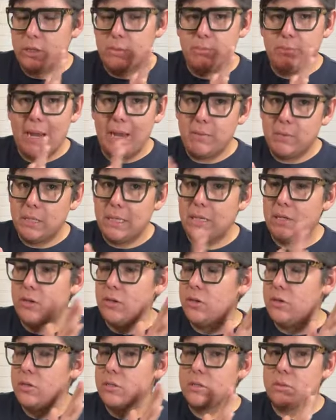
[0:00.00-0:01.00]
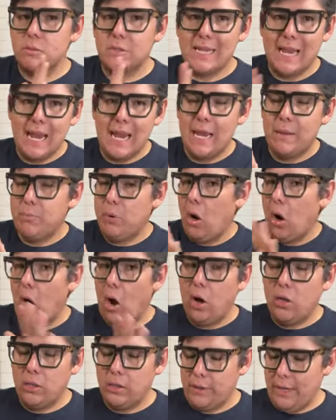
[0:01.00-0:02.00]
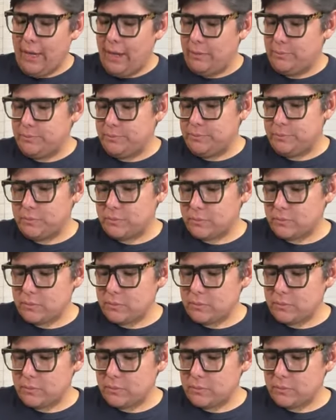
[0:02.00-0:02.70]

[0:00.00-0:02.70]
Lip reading: with pipe cleaners, tape, all of that,